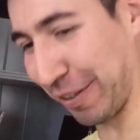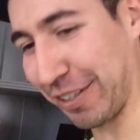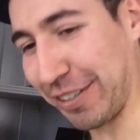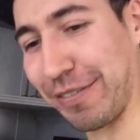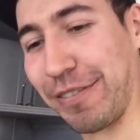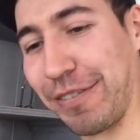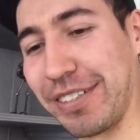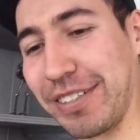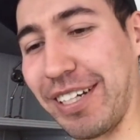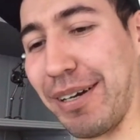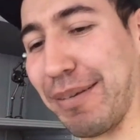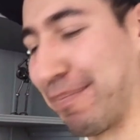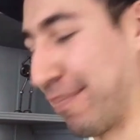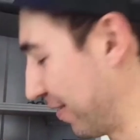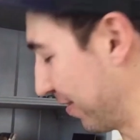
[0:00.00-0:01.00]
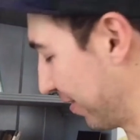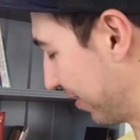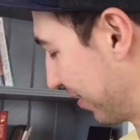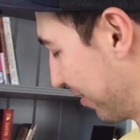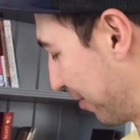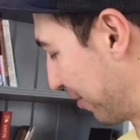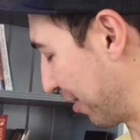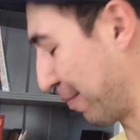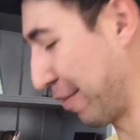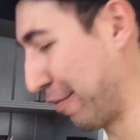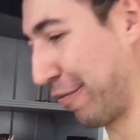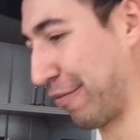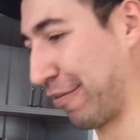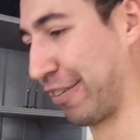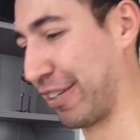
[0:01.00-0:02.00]
First I had one of
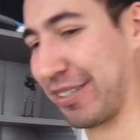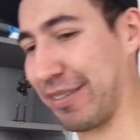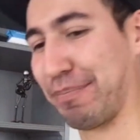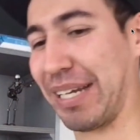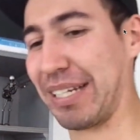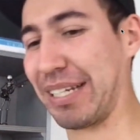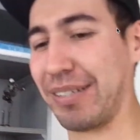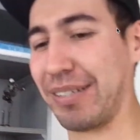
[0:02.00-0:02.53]
the first